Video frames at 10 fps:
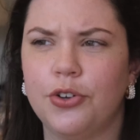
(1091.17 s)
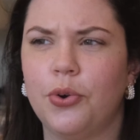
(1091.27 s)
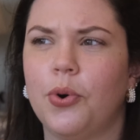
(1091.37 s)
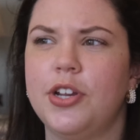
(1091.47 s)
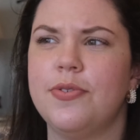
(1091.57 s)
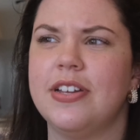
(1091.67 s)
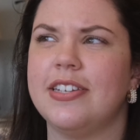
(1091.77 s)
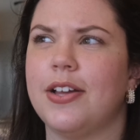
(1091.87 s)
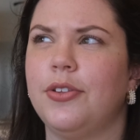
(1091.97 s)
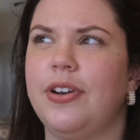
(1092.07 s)
or you can
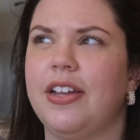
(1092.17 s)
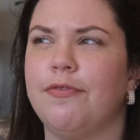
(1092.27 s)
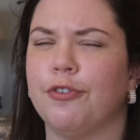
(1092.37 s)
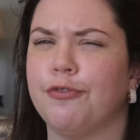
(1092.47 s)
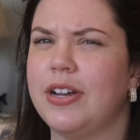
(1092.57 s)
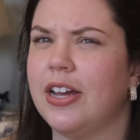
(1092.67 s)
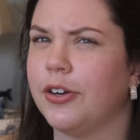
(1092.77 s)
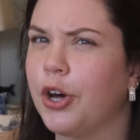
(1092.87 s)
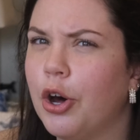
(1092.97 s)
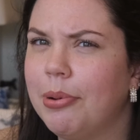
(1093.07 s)
download it for free
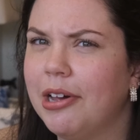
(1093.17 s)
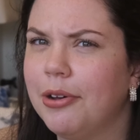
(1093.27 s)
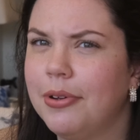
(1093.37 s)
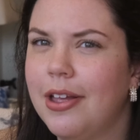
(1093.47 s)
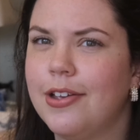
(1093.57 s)
on Kobo.